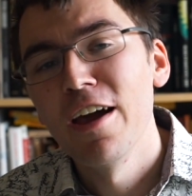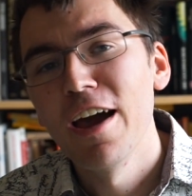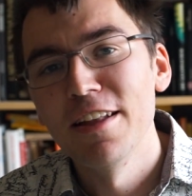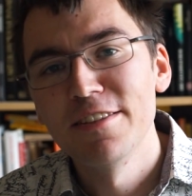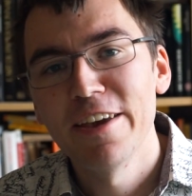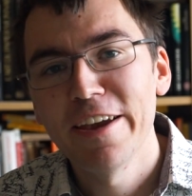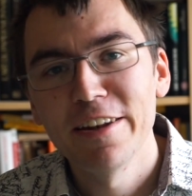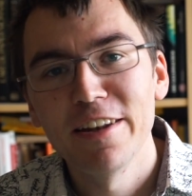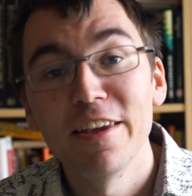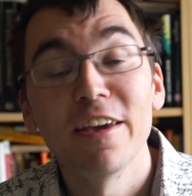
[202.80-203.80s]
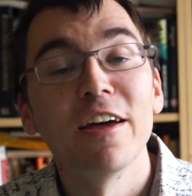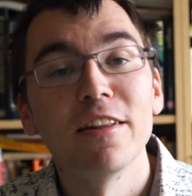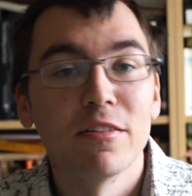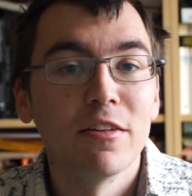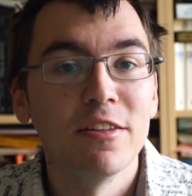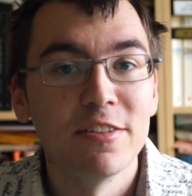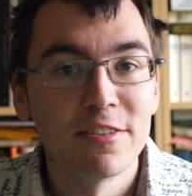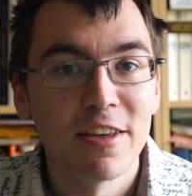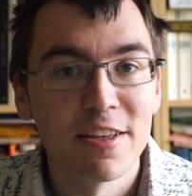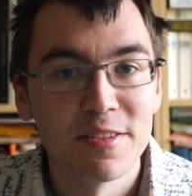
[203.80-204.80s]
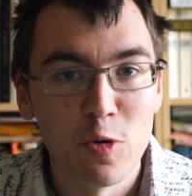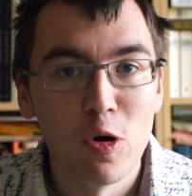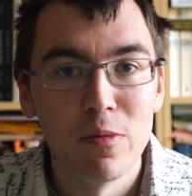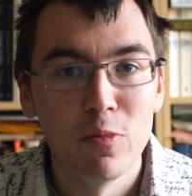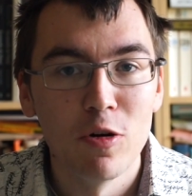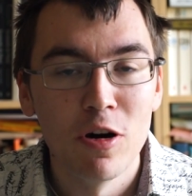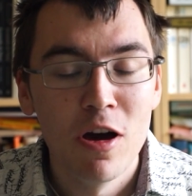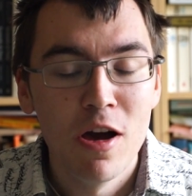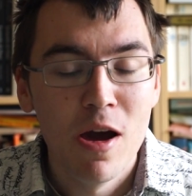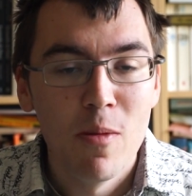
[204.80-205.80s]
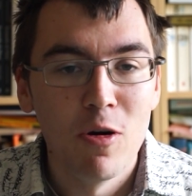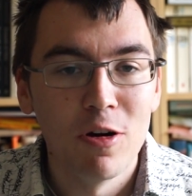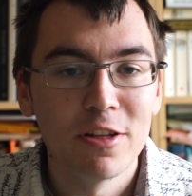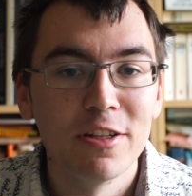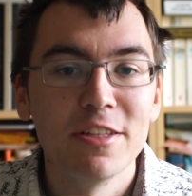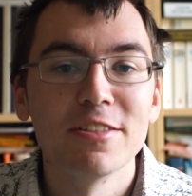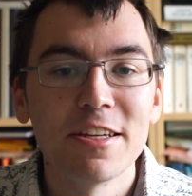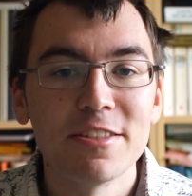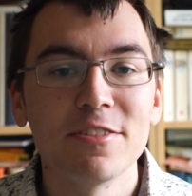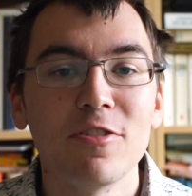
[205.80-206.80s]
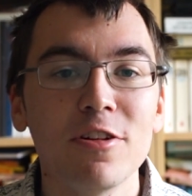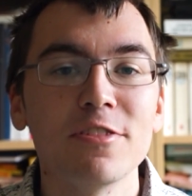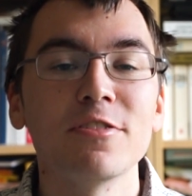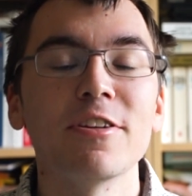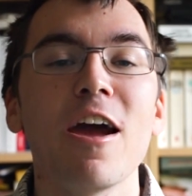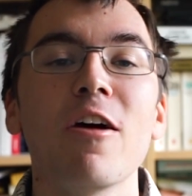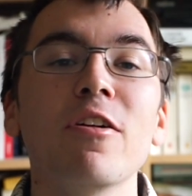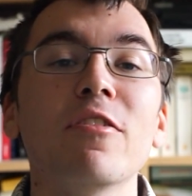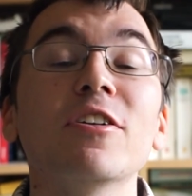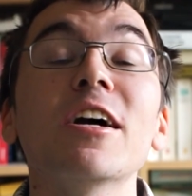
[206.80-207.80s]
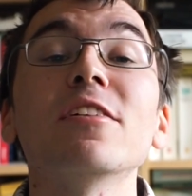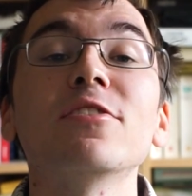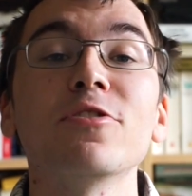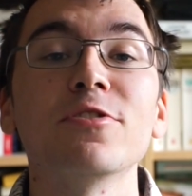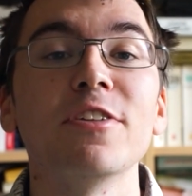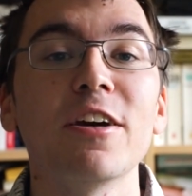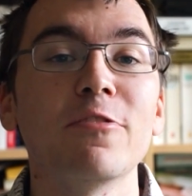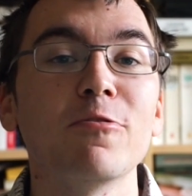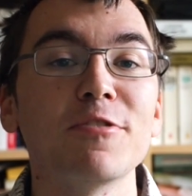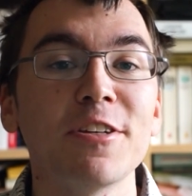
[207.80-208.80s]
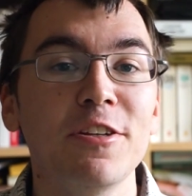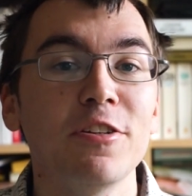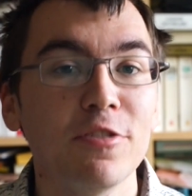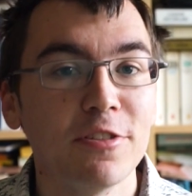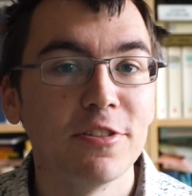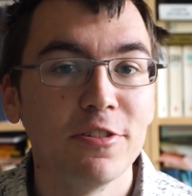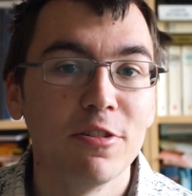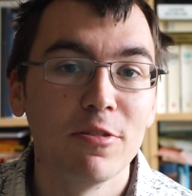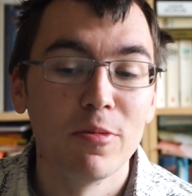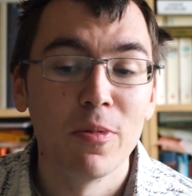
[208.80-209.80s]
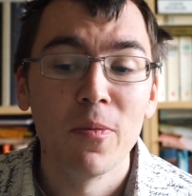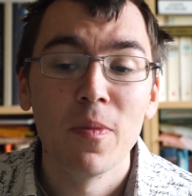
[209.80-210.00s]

And secondly, and in this case more importantly, this is also the area associated with skin tones in Europe.